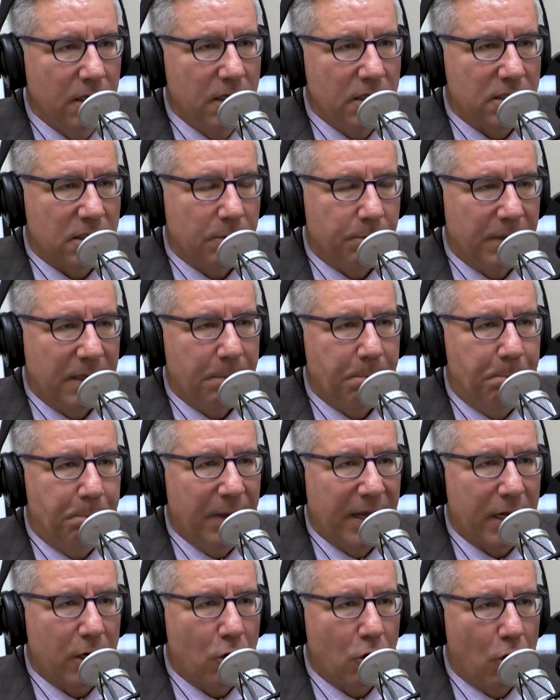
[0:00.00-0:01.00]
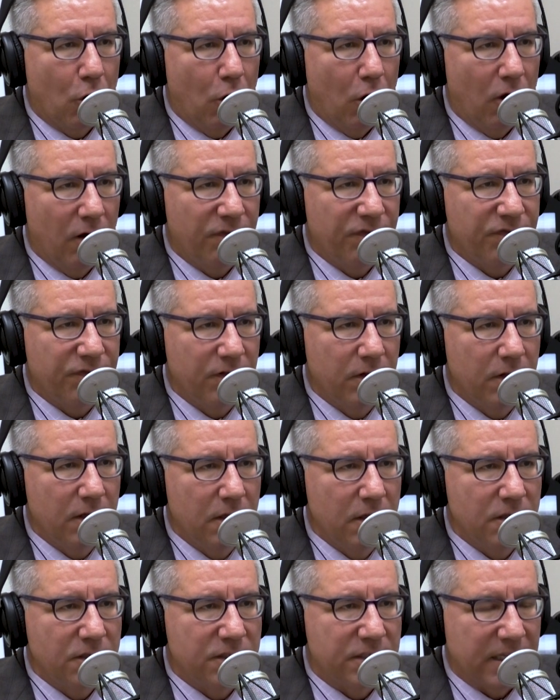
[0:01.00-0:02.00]
to be better off,
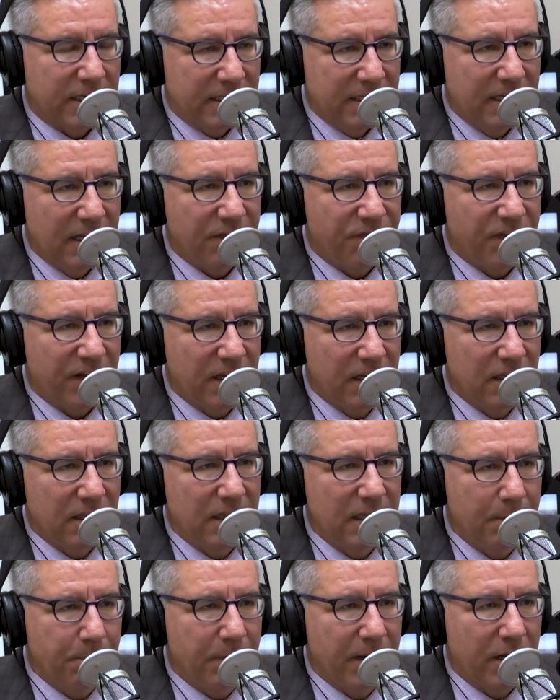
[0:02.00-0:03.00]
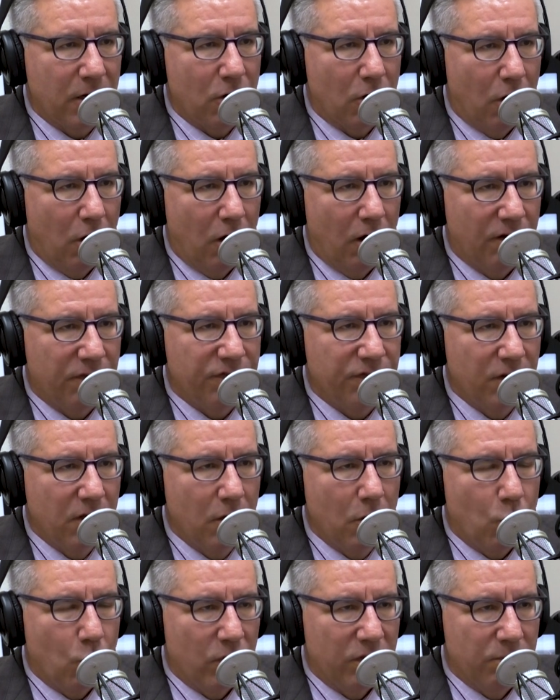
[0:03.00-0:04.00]
significantly better off,
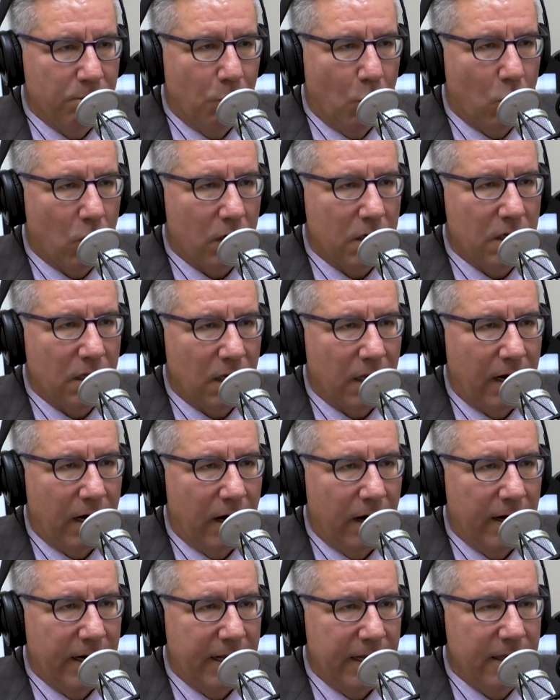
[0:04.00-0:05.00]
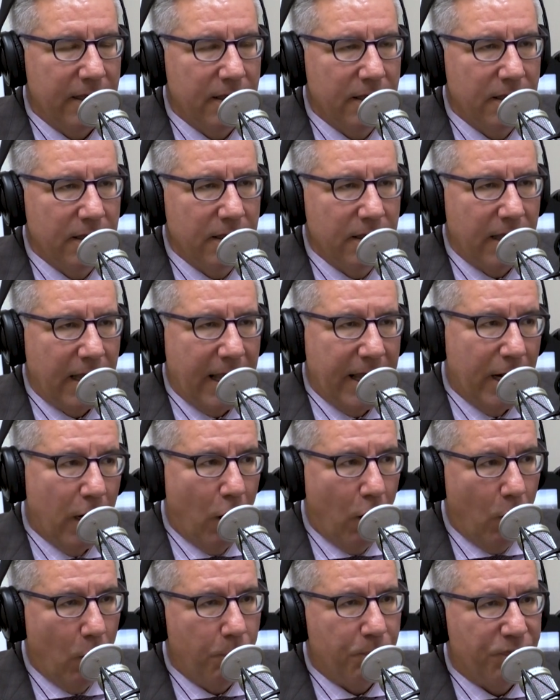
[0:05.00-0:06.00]
with more clarity and
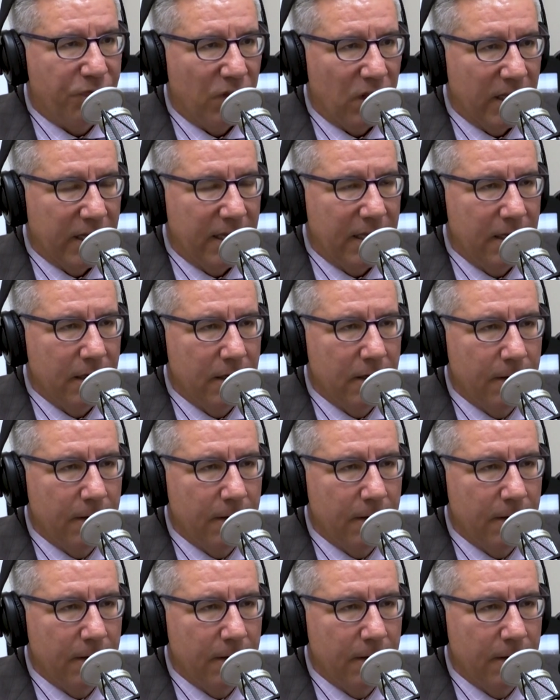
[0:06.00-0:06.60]
hopefully